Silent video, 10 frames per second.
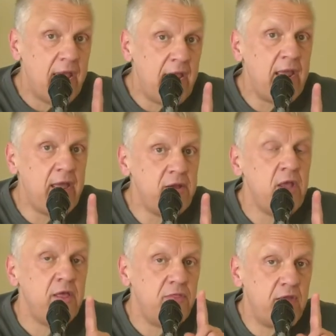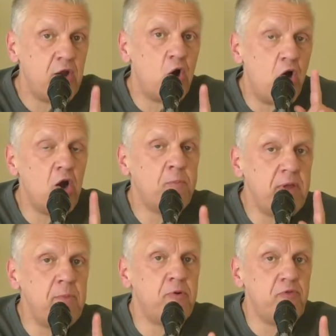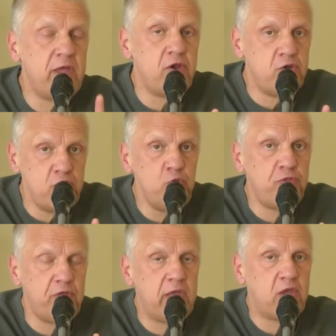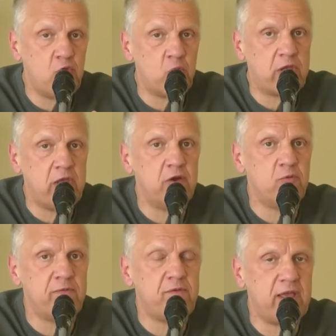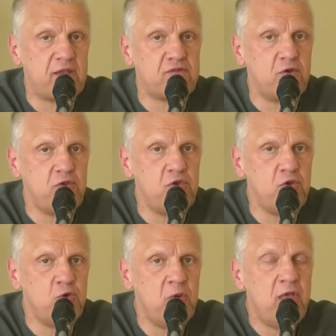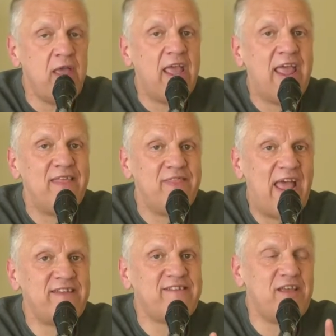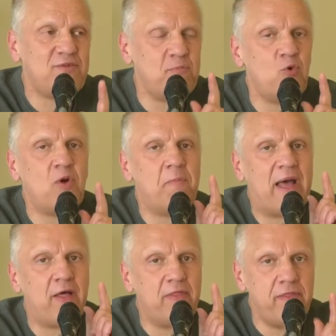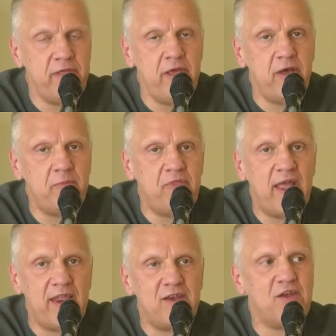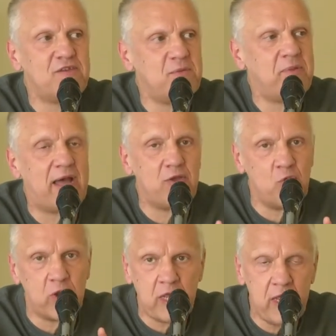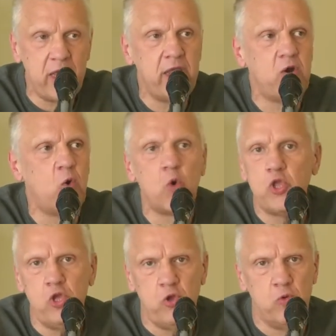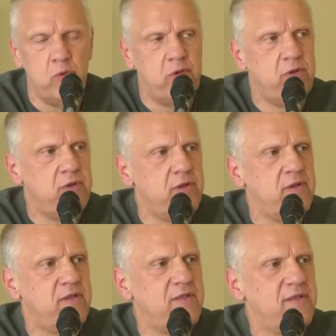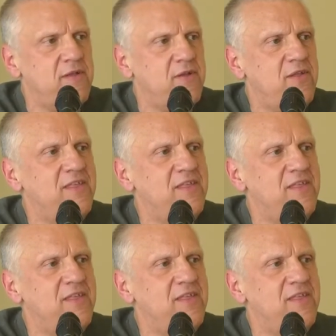And there are people that do think your kid reflects on you, and that says more about them, them. than it does about your kid or you. Right. They're wrong.